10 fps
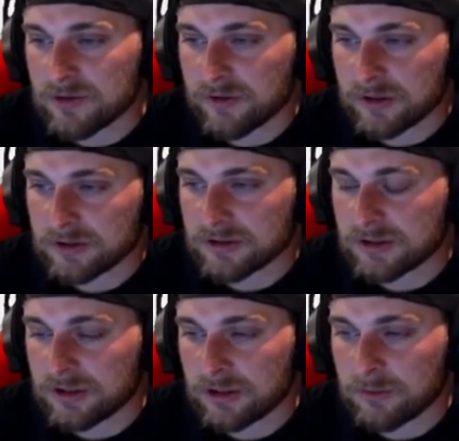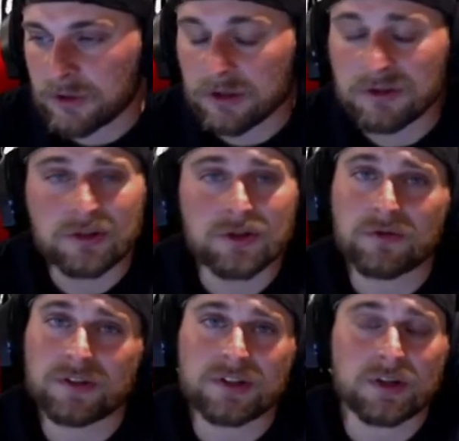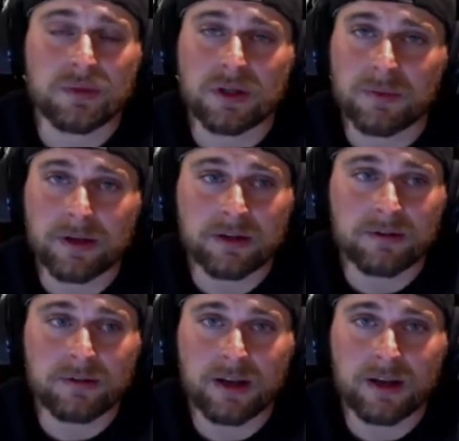traverse goes to 215B, man.